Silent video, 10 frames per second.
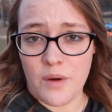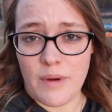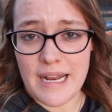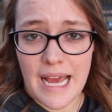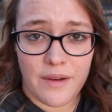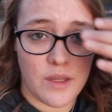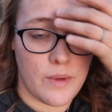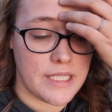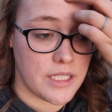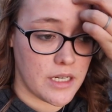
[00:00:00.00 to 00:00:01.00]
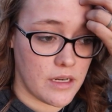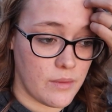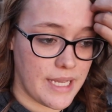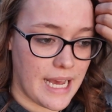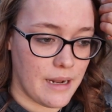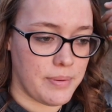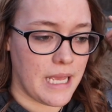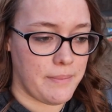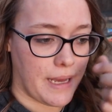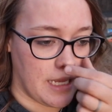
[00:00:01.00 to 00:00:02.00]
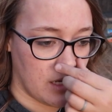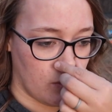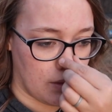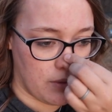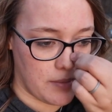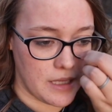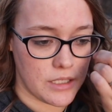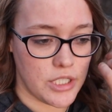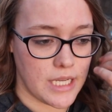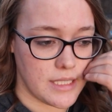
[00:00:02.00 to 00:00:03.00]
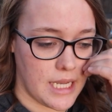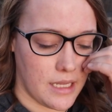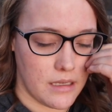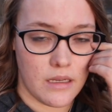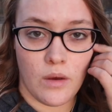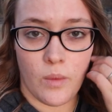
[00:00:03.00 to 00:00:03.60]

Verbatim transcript: Right now in the winter, we kind of play it by ear when we bring the chicks in,